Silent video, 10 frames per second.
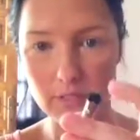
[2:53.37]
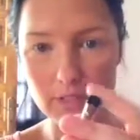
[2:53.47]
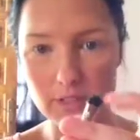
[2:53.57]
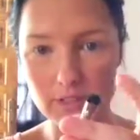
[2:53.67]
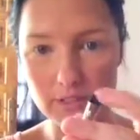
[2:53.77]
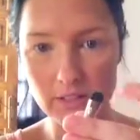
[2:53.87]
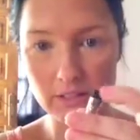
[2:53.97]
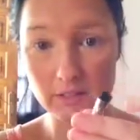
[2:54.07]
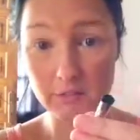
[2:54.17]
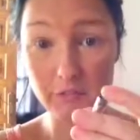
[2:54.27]
As you can see, it
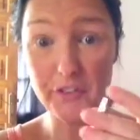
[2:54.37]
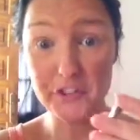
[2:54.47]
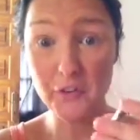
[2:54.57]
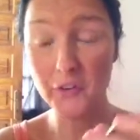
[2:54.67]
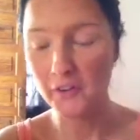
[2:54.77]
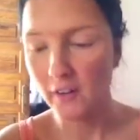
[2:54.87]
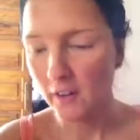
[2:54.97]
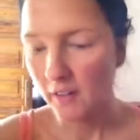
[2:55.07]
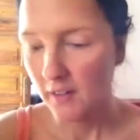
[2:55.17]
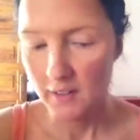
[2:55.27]
is very short,
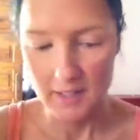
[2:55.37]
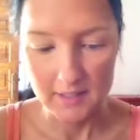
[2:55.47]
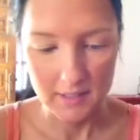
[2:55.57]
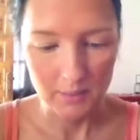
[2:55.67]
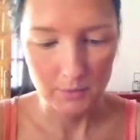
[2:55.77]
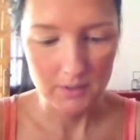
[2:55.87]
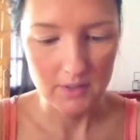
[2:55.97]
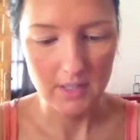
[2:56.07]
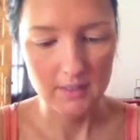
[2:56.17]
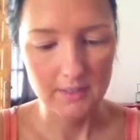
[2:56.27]
as the name would
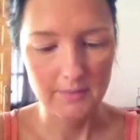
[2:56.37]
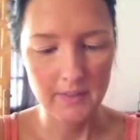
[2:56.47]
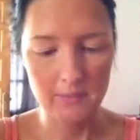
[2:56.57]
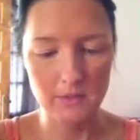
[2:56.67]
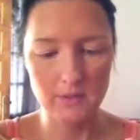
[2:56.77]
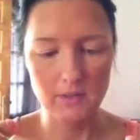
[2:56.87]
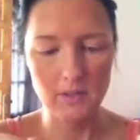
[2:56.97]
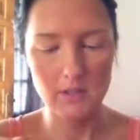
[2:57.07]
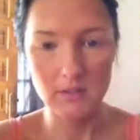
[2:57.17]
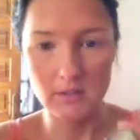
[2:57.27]
suggest. And I'm just going
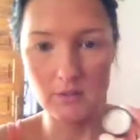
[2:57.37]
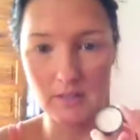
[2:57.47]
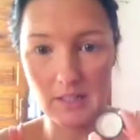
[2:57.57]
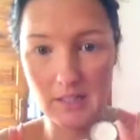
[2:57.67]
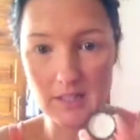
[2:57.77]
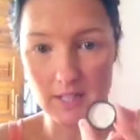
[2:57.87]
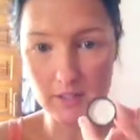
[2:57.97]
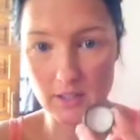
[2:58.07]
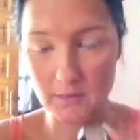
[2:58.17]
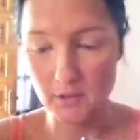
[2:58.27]
to use the lid,
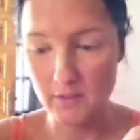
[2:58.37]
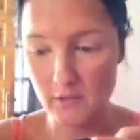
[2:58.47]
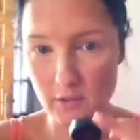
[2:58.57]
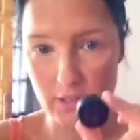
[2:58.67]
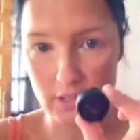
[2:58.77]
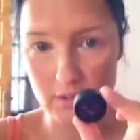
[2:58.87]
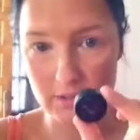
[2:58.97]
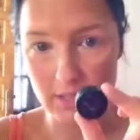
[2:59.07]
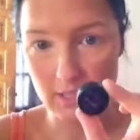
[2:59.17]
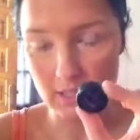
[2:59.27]
actually. I'm not even going to
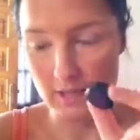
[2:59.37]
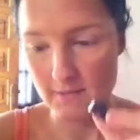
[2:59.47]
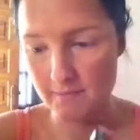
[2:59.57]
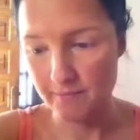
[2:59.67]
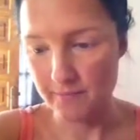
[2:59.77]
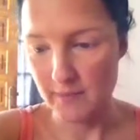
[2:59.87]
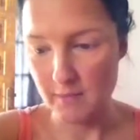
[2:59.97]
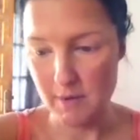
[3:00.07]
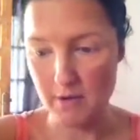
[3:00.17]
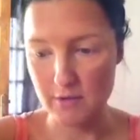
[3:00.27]
use the
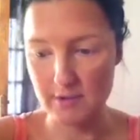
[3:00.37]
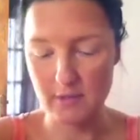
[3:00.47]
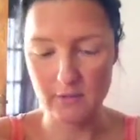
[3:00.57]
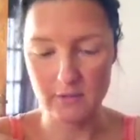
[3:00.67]
powder itself